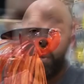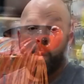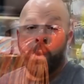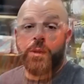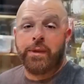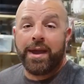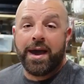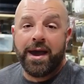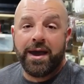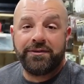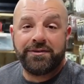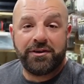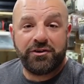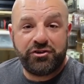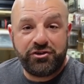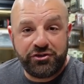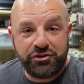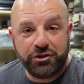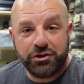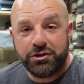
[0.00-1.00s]
Well, guys, that
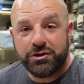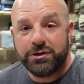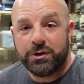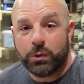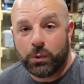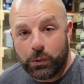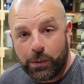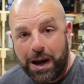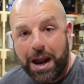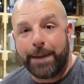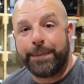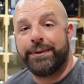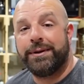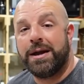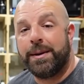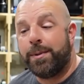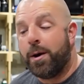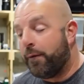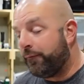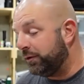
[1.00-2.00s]
should wrap it
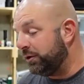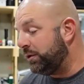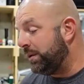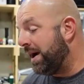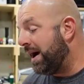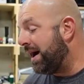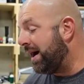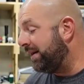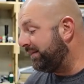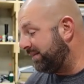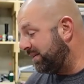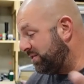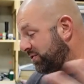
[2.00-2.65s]
up. Hopefully you guys